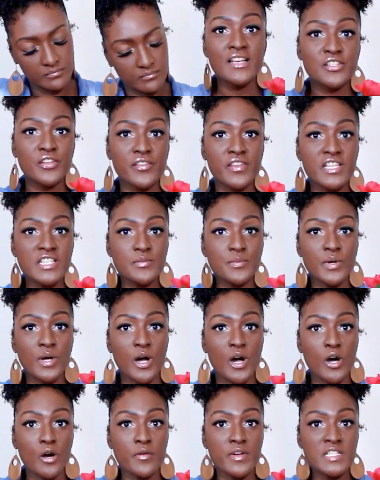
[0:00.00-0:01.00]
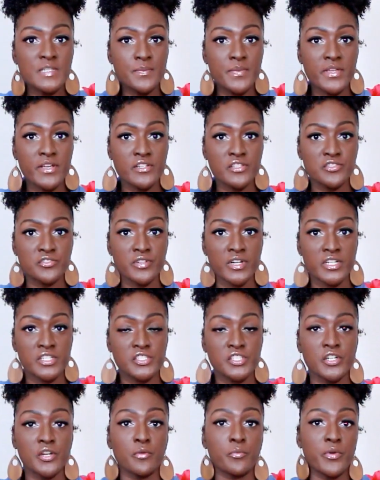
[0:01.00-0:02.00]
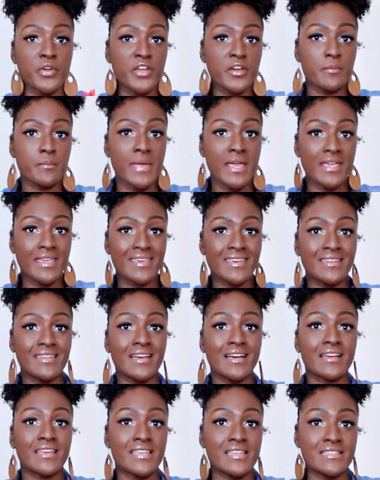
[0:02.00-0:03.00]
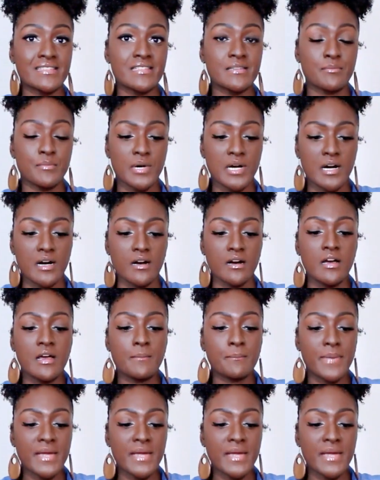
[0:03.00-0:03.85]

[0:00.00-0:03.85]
So this will always be your structure when you're making a kissing ball.